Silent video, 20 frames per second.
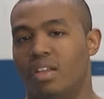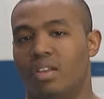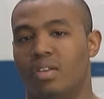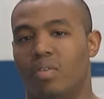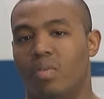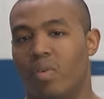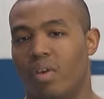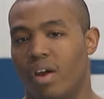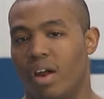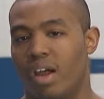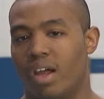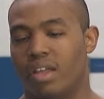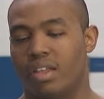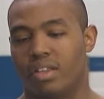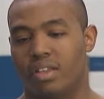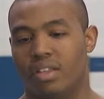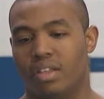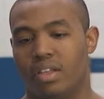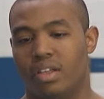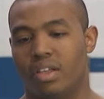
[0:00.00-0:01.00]
at
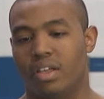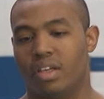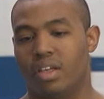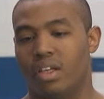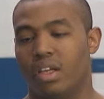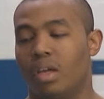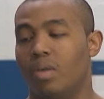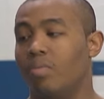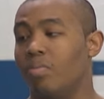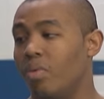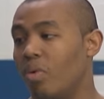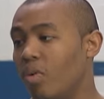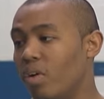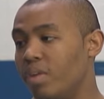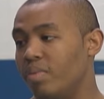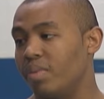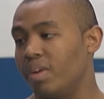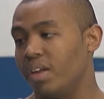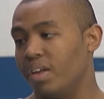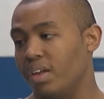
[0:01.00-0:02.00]
the Embroid
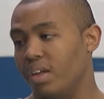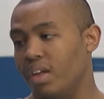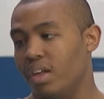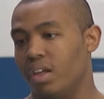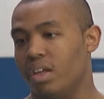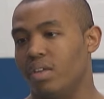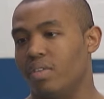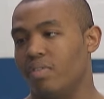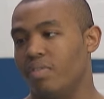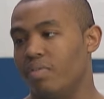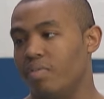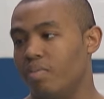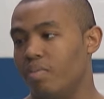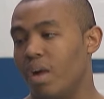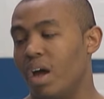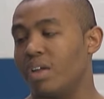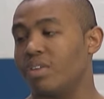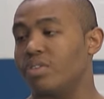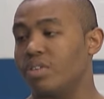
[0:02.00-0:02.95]
Me in Montrose.